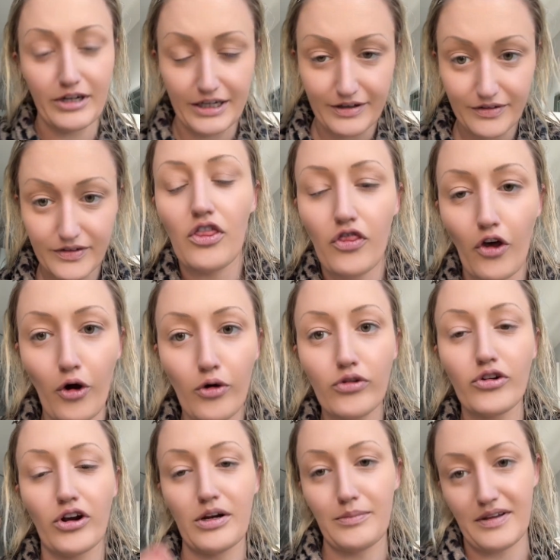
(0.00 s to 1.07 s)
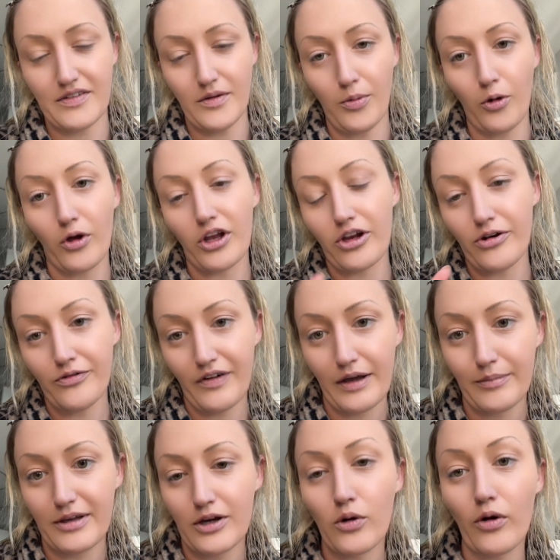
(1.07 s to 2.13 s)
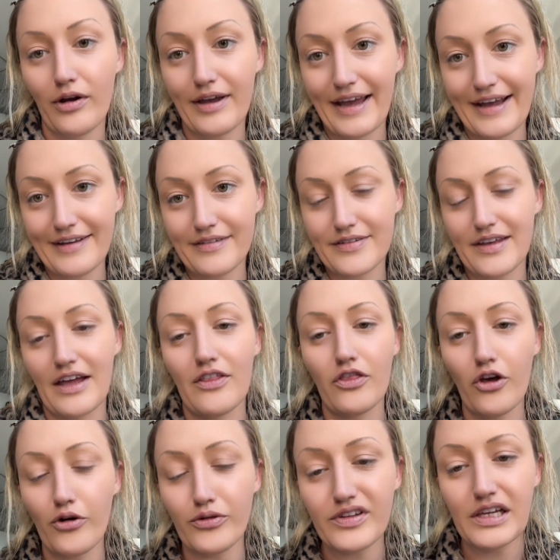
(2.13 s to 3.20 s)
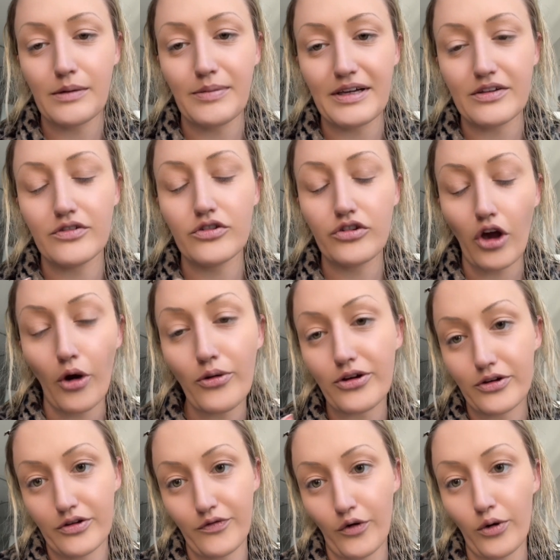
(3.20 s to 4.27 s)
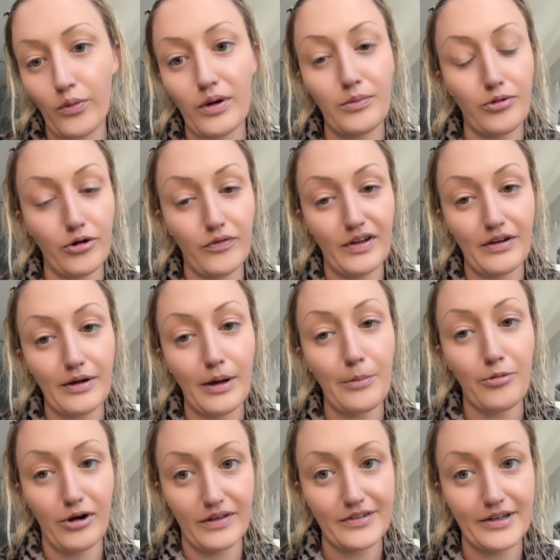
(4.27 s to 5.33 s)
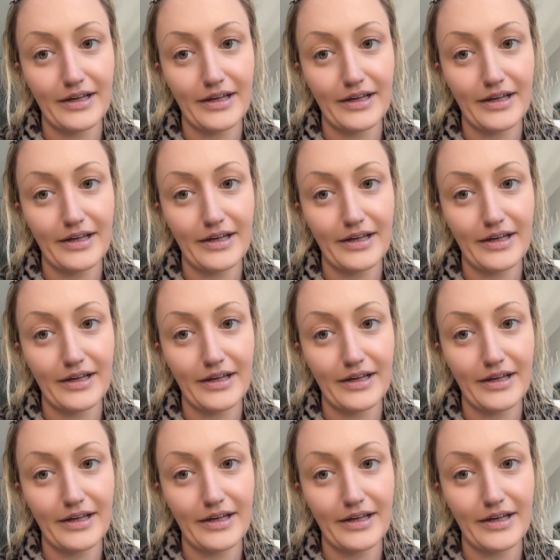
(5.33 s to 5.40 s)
is, those are admissible in your family court case. And those can be so useful when proving parental